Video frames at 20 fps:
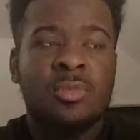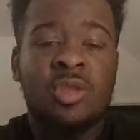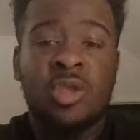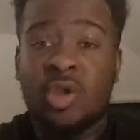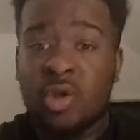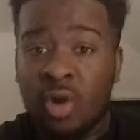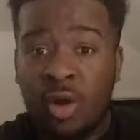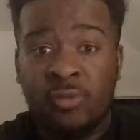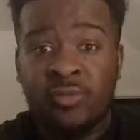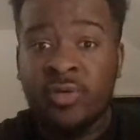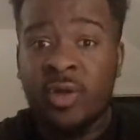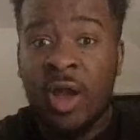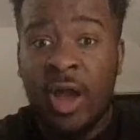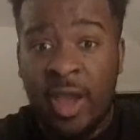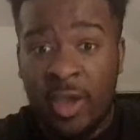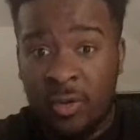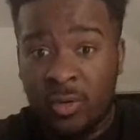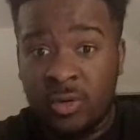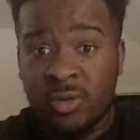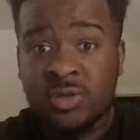Get off your
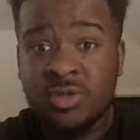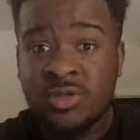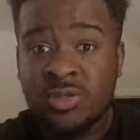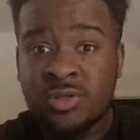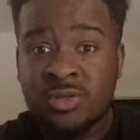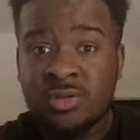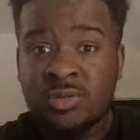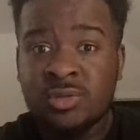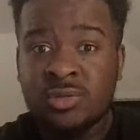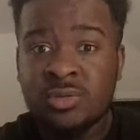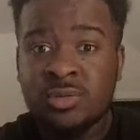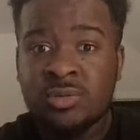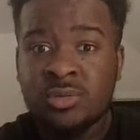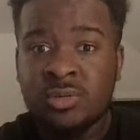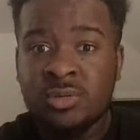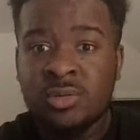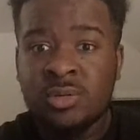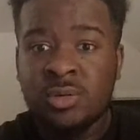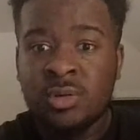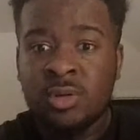high horse.
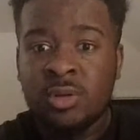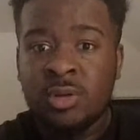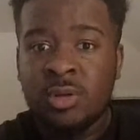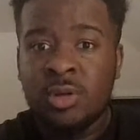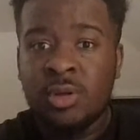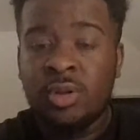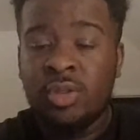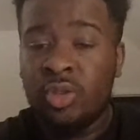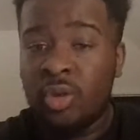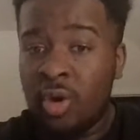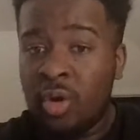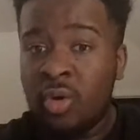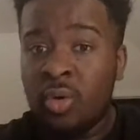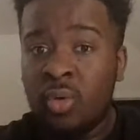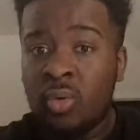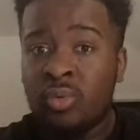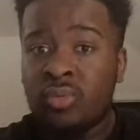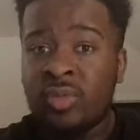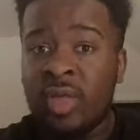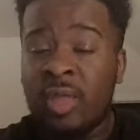
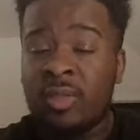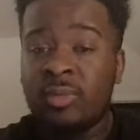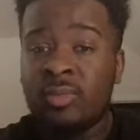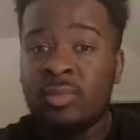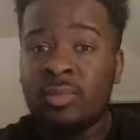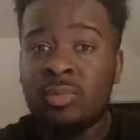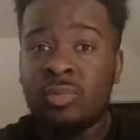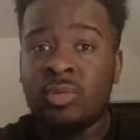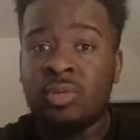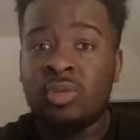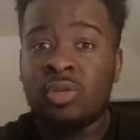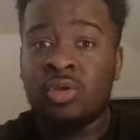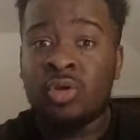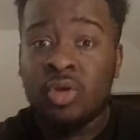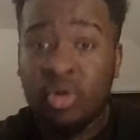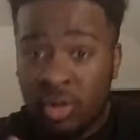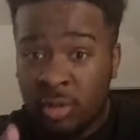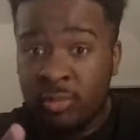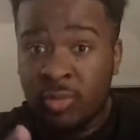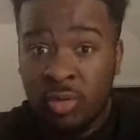Know that
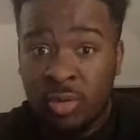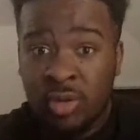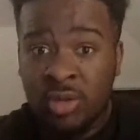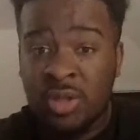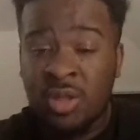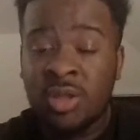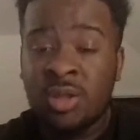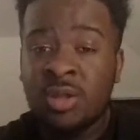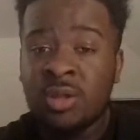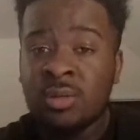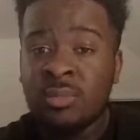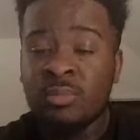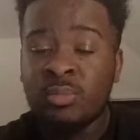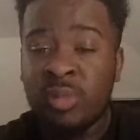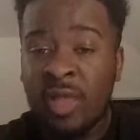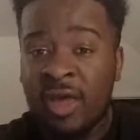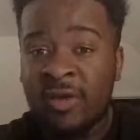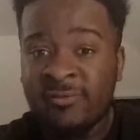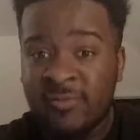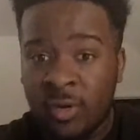your community,
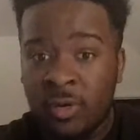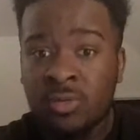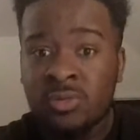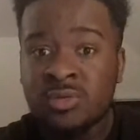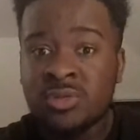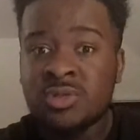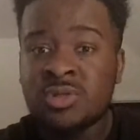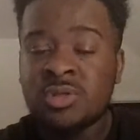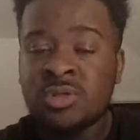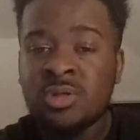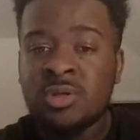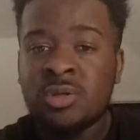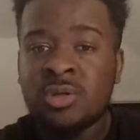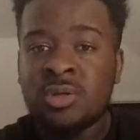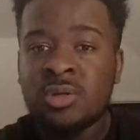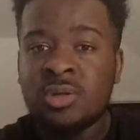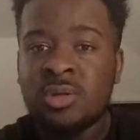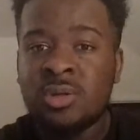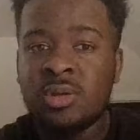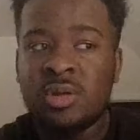black folks,
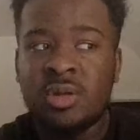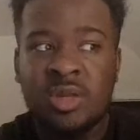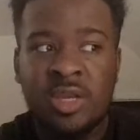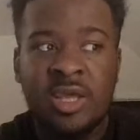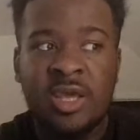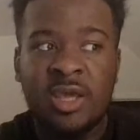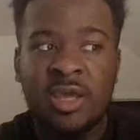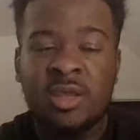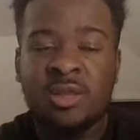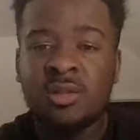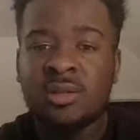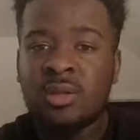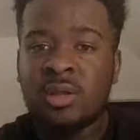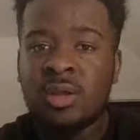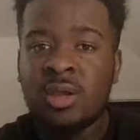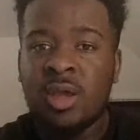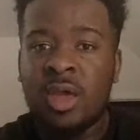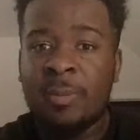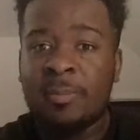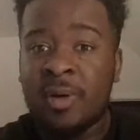need
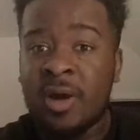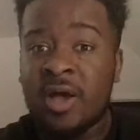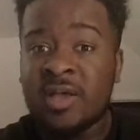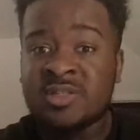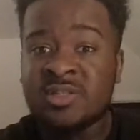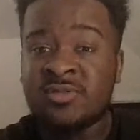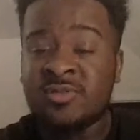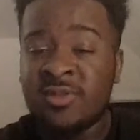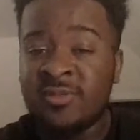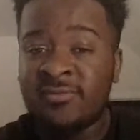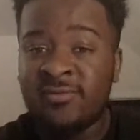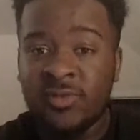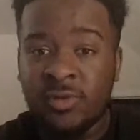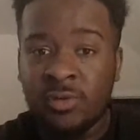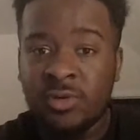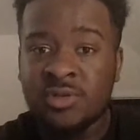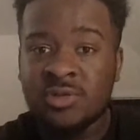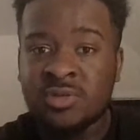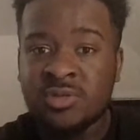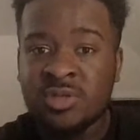a positive
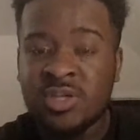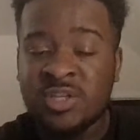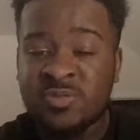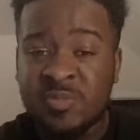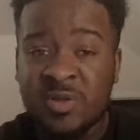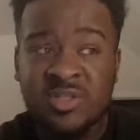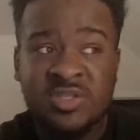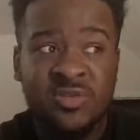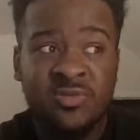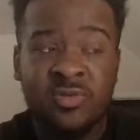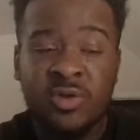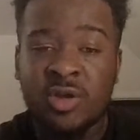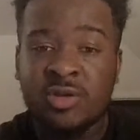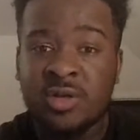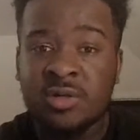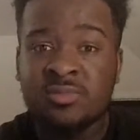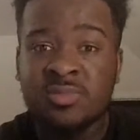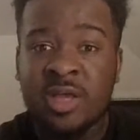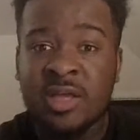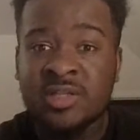influence, especially for our
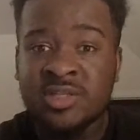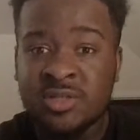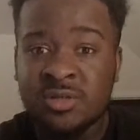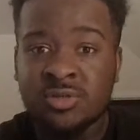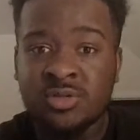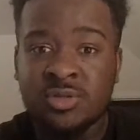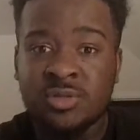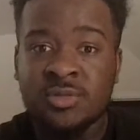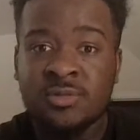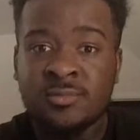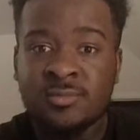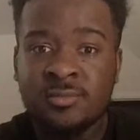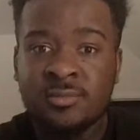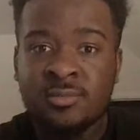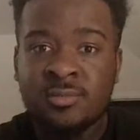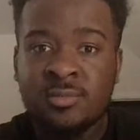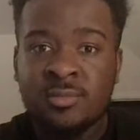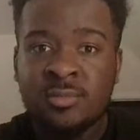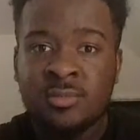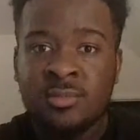young black children.
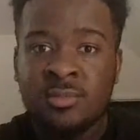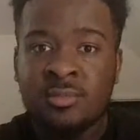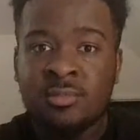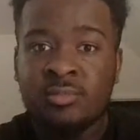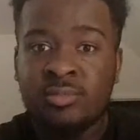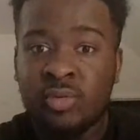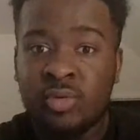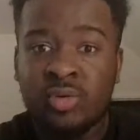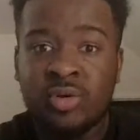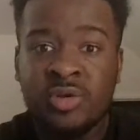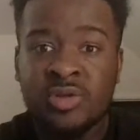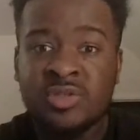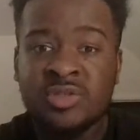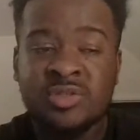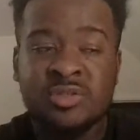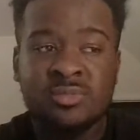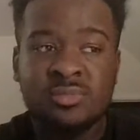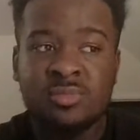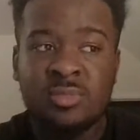boys